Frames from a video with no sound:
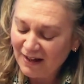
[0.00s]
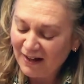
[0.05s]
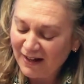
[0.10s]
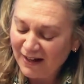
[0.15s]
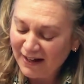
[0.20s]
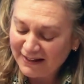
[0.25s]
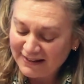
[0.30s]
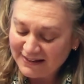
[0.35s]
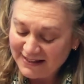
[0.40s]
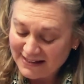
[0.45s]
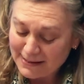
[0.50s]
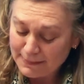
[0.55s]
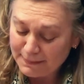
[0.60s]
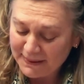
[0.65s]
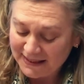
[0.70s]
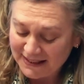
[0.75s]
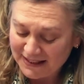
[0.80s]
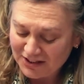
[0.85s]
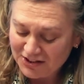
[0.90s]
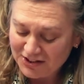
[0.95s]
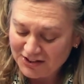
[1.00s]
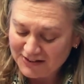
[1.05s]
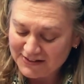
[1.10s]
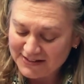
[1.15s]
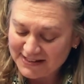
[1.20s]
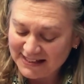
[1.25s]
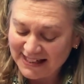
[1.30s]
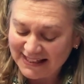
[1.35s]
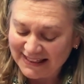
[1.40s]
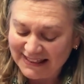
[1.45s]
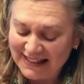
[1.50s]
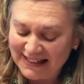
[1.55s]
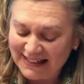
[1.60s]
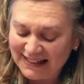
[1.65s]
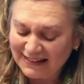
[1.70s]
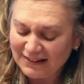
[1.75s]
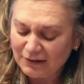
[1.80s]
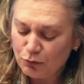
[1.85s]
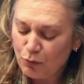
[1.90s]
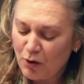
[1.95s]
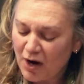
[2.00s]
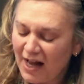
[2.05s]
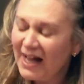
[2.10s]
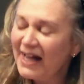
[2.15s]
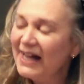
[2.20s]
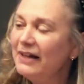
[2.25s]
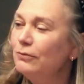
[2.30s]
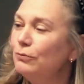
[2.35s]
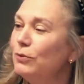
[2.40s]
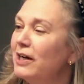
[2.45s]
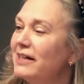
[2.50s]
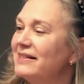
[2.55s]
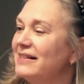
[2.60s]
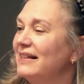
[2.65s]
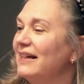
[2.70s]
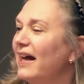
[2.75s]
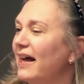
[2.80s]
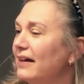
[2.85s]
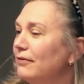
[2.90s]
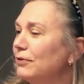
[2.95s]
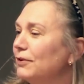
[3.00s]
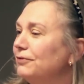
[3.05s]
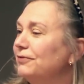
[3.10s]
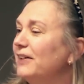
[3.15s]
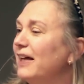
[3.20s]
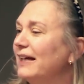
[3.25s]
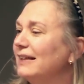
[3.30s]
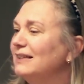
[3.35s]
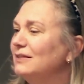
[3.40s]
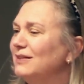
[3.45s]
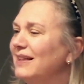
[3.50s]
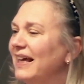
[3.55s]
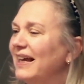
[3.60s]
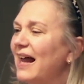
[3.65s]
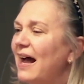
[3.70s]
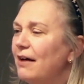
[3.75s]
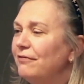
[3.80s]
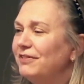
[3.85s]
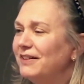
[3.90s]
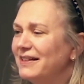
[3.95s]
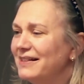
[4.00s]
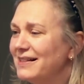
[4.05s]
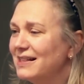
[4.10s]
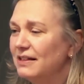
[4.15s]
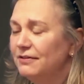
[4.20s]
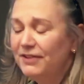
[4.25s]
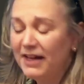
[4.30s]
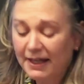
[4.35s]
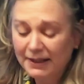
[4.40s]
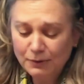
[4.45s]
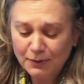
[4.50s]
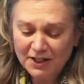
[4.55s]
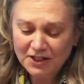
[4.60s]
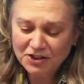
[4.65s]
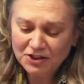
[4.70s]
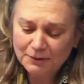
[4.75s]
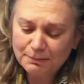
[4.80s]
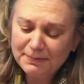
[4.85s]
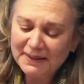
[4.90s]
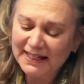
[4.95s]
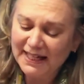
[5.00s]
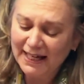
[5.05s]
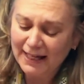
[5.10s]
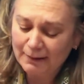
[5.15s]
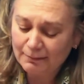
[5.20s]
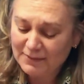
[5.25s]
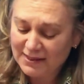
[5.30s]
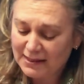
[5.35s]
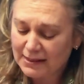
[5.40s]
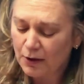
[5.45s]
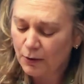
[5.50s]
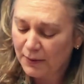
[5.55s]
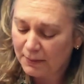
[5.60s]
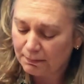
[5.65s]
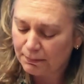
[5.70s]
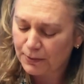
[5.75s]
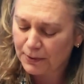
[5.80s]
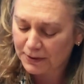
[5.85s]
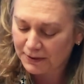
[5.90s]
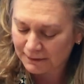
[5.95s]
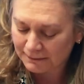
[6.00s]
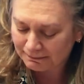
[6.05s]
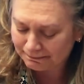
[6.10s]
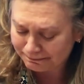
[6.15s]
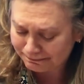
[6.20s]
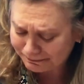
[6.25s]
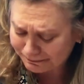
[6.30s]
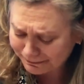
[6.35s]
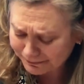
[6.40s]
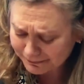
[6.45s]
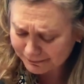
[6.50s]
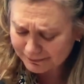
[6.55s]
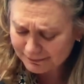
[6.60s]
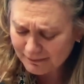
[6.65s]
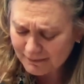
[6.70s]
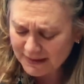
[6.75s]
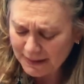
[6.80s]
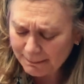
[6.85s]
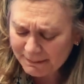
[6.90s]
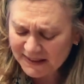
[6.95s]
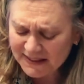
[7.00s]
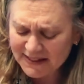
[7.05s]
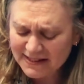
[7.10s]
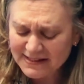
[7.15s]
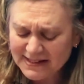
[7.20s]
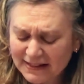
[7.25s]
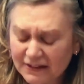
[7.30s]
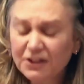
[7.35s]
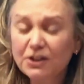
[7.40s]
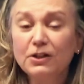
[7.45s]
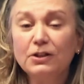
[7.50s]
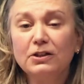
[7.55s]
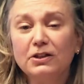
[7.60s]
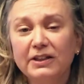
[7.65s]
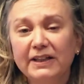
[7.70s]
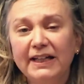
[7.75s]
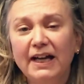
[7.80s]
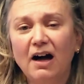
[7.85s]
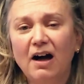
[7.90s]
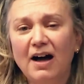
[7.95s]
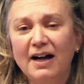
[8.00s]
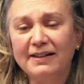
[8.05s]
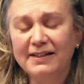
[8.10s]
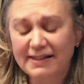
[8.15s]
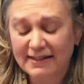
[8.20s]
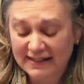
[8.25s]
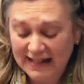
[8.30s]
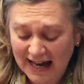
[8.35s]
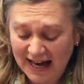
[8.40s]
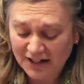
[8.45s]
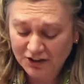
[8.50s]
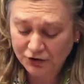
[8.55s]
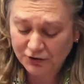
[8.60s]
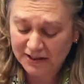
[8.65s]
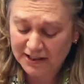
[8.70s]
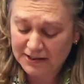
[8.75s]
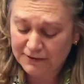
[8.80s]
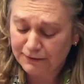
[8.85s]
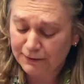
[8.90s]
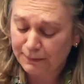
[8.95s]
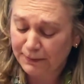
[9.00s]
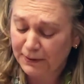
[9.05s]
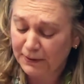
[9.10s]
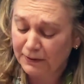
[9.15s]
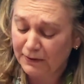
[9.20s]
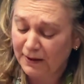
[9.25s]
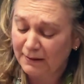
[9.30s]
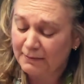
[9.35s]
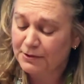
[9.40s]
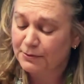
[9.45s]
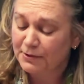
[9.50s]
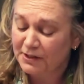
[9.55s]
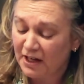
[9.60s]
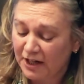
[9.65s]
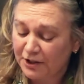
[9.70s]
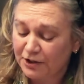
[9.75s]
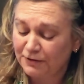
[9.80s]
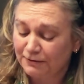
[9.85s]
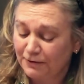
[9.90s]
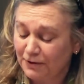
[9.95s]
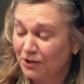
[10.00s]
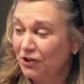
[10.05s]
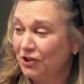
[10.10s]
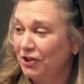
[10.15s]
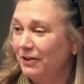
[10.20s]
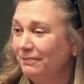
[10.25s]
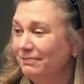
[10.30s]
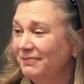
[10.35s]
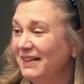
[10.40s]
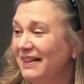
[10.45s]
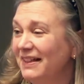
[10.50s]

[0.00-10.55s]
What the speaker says: on these big issues. And I think, why was it, I reflect, that evidence and evaluation became so important? Because in the early aughts, cash transfer programs were controversial.